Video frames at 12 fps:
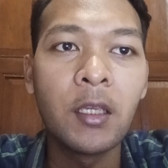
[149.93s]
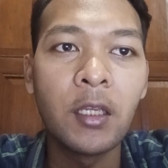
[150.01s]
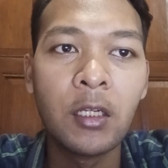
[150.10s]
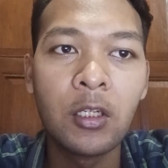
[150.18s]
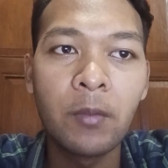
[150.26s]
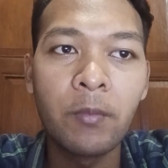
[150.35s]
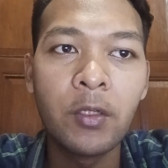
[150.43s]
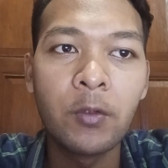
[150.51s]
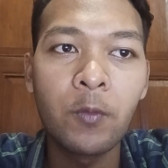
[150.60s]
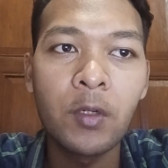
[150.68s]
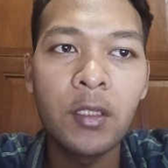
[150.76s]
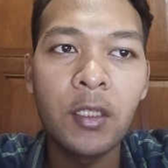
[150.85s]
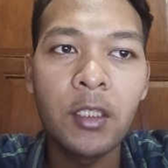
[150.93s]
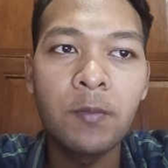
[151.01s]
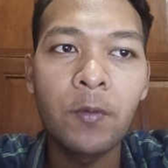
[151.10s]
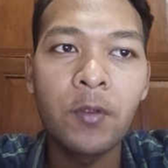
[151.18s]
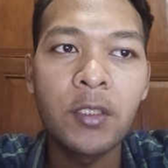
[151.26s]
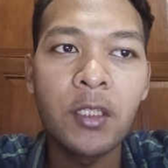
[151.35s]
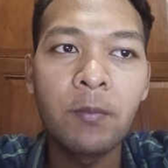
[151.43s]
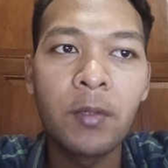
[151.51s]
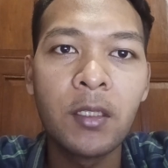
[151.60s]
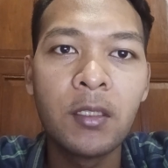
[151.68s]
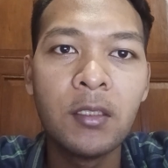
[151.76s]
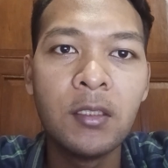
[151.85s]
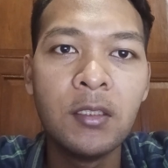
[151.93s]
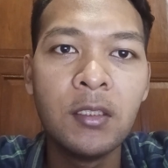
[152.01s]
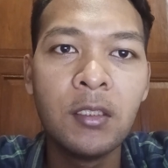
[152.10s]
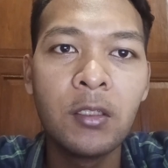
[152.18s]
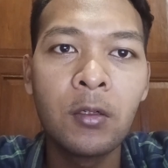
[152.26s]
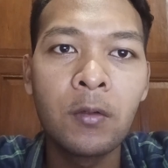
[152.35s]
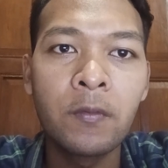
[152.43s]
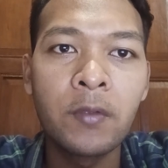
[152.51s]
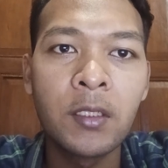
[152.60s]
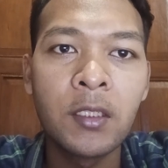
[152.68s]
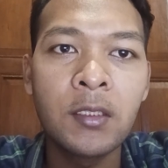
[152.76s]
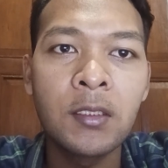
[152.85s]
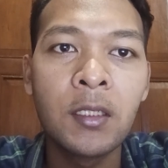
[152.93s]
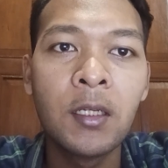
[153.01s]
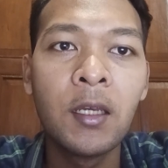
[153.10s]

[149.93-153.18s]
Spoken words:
income inequality is processed by the Gini coefficient,